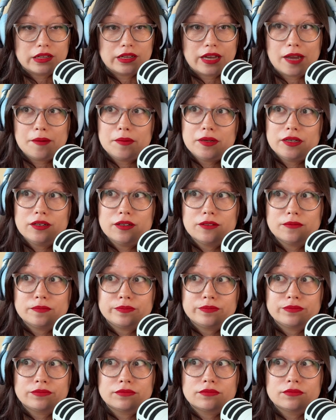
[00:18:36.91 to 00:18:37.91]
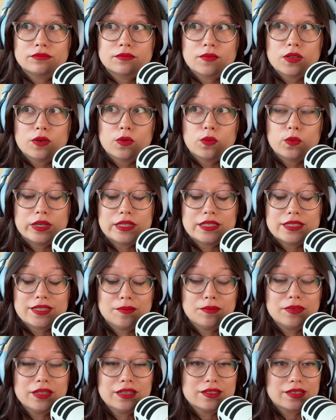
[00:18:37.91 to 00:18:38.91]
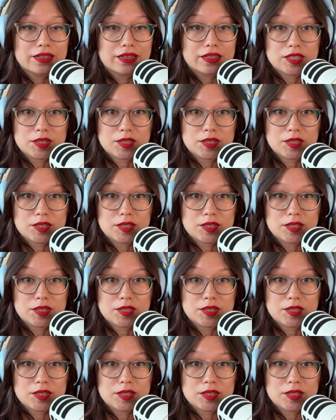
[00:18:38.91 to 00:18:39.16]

I mean, when something's like a